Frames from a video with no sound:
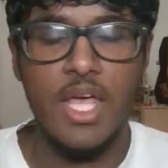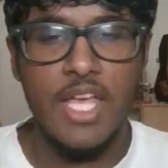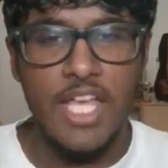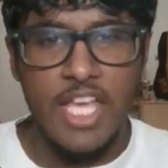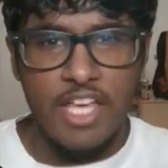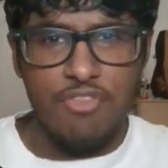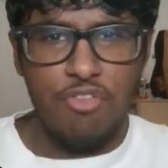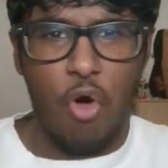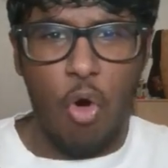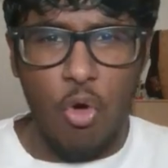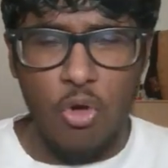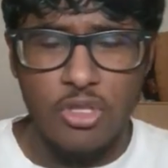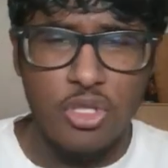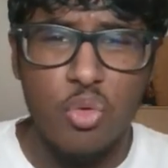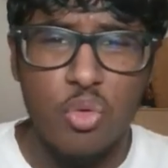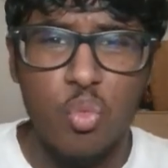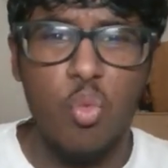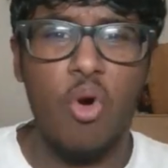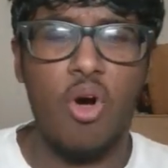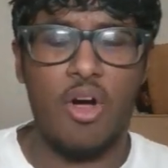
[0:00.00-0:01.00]
if all
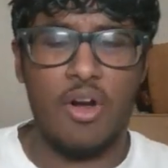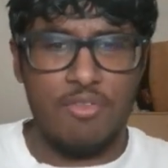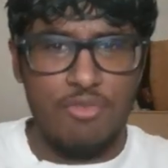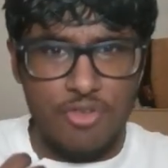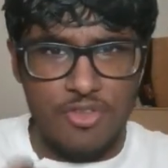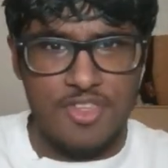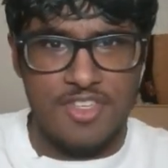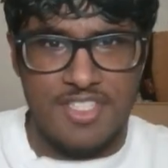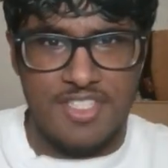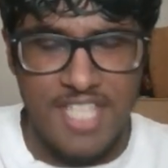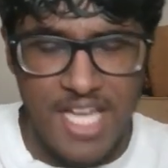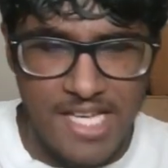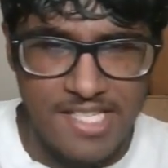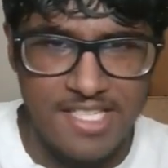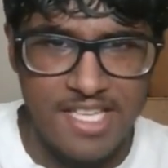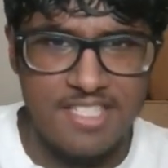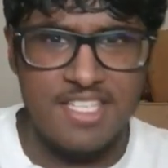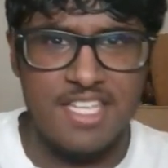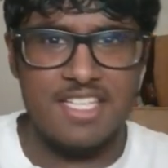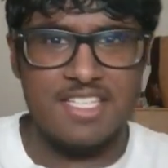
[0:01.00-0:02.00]
you want for this next
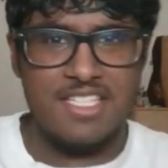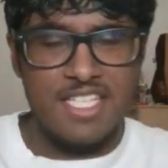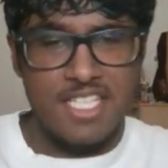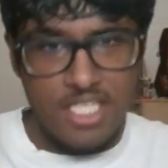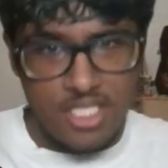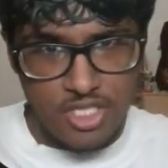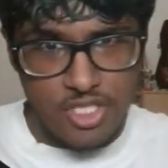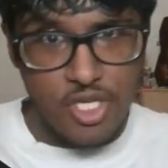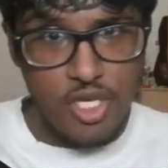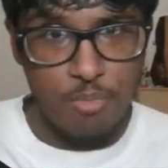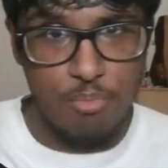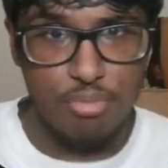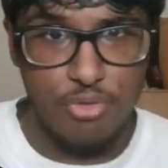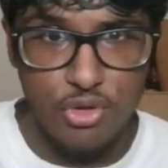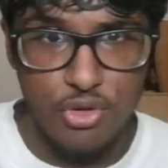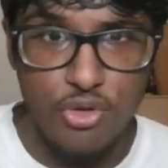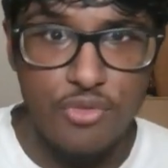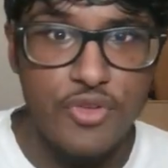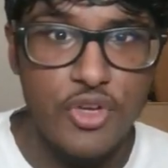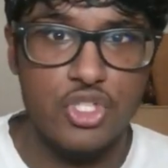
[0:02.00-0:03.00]
SAT is to
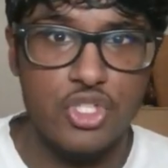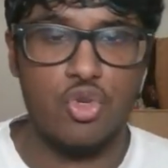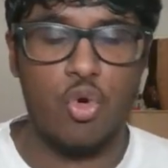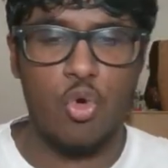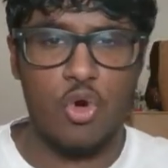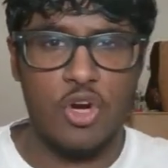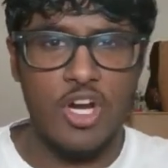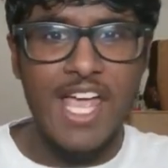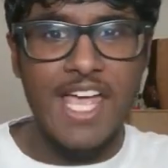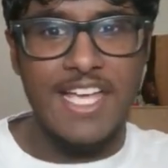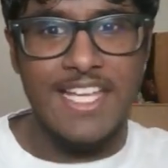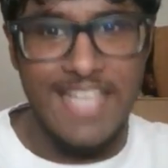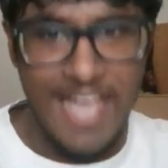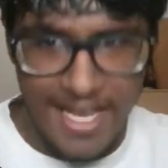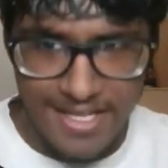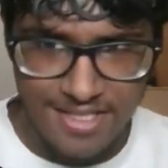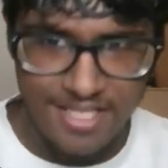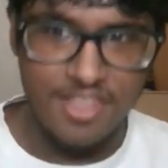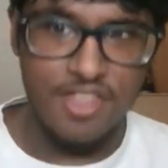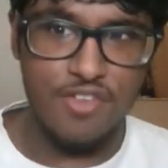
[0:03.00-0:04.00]
improve your score,
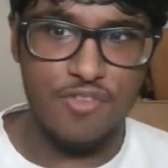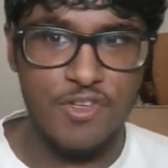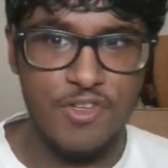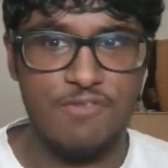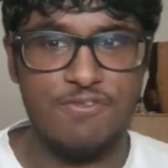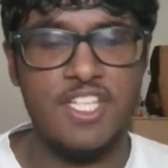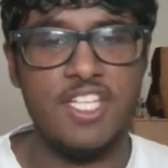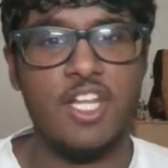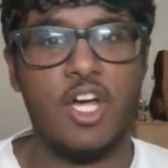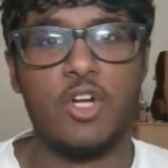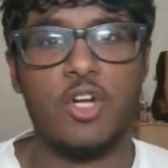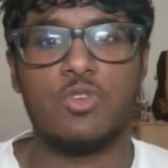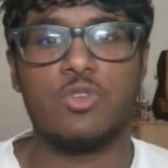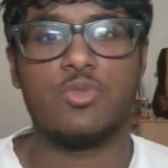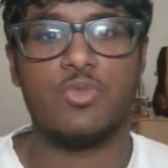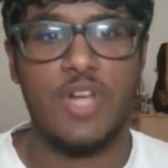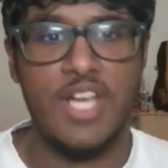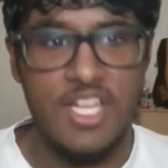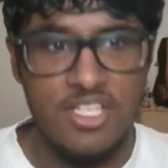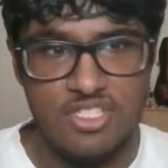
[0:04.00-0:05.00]
get to the
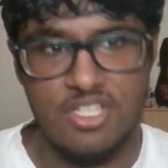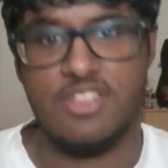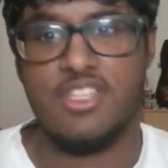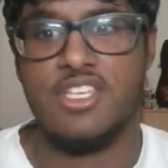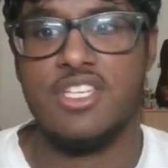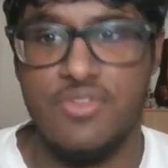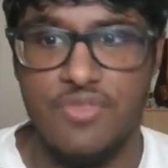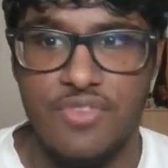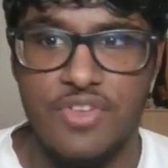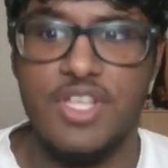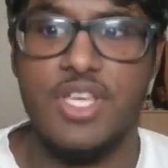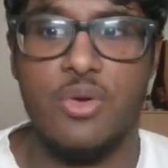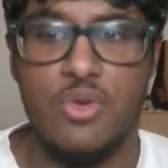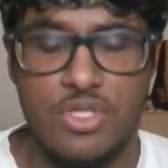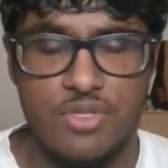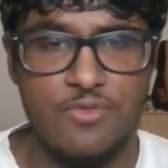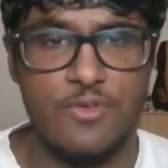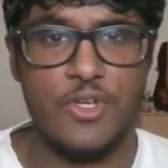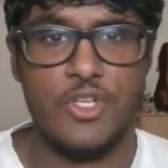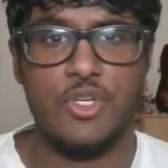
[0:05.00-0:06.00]
1500 range, then this video
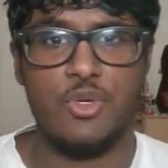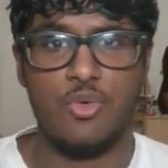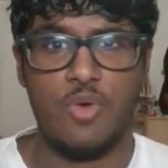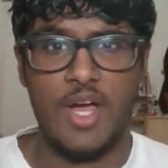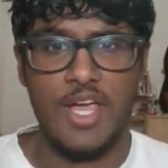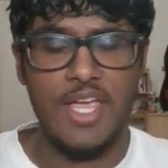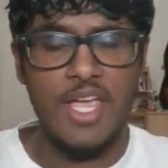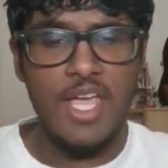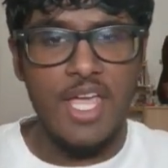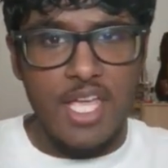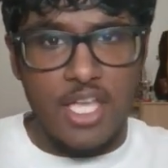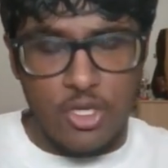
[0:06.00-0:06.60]
is for you, right?